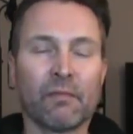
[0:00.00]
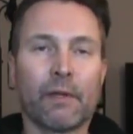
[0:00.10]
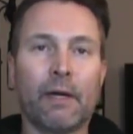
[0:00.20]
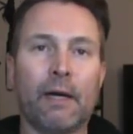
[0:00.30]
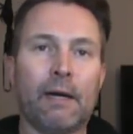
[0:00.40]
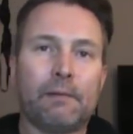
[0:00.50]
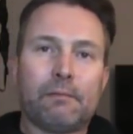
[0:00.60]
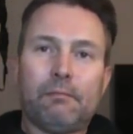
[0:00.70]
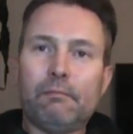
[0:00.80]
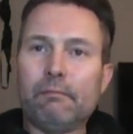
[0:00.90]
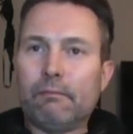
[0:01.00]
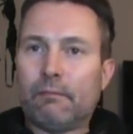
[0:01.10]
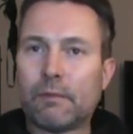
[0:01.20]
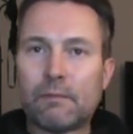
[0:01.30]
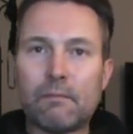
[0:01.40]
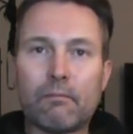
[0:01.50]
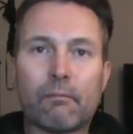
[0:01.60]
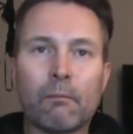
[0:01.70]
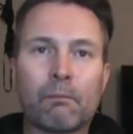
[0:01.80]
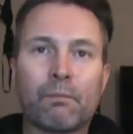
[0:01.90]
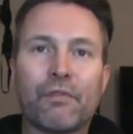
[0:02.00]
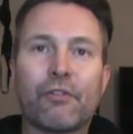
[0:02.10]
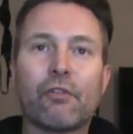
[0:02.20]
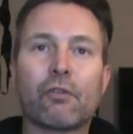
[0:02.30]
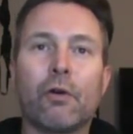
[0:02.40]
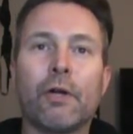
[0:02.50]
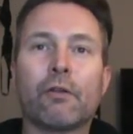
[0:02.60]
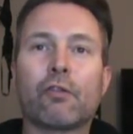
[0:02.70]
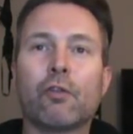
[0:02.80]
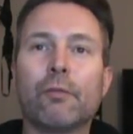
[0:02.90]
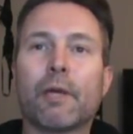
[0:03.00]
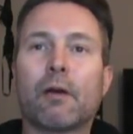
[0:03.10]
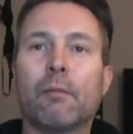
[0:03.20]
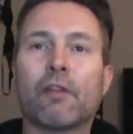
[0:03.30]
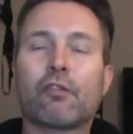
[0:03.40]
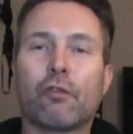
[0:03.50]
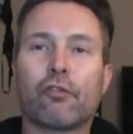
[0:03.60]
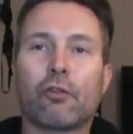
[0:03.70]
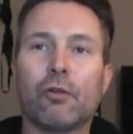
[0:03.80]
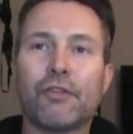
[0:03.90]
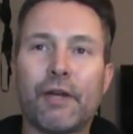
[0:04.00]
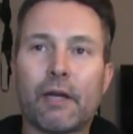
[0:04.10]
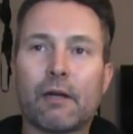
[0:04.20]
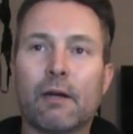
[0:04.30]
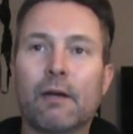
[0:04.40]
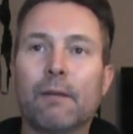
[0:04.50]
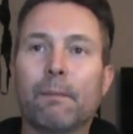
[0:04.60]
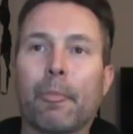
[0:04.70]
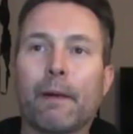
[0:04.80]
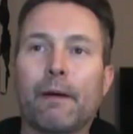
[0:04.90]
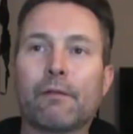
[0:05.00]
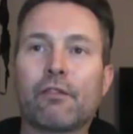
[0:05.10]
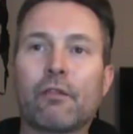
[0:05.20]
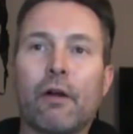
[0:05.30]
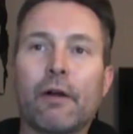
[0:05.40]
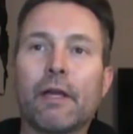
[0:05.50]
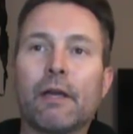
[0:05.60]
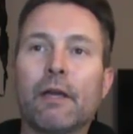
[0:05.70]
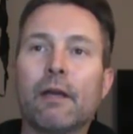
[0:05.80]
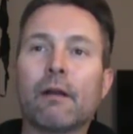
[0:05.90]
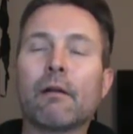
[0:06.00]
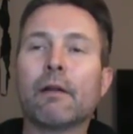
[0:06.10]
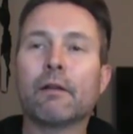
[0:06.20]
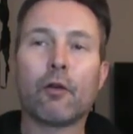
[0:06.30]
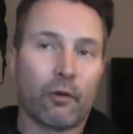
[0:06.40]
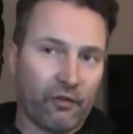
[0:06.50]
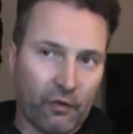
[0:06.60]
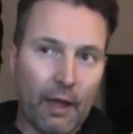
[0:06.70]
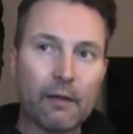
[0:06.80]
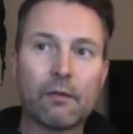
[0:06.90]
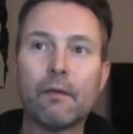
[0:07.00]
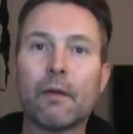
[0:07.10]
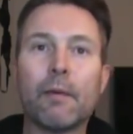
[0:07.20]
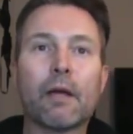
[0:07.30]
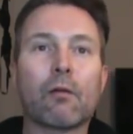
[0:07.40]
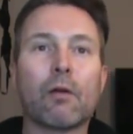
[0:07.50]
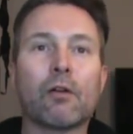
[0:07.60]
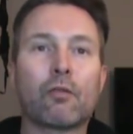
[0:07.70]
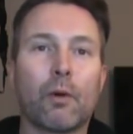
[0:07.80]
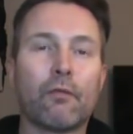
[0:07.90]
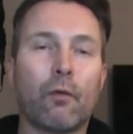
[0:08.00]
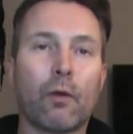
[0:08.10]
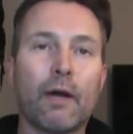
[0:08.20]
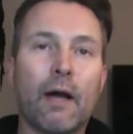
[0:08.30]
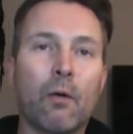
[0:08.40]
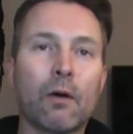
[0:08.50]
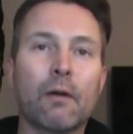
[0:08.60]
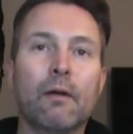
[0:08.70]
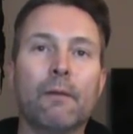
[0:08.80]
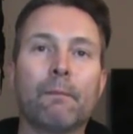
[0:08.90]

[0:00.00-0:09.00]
Uh, she is going to school to become a surgical tech, uh, starting here in your state. They make around 24 an hour.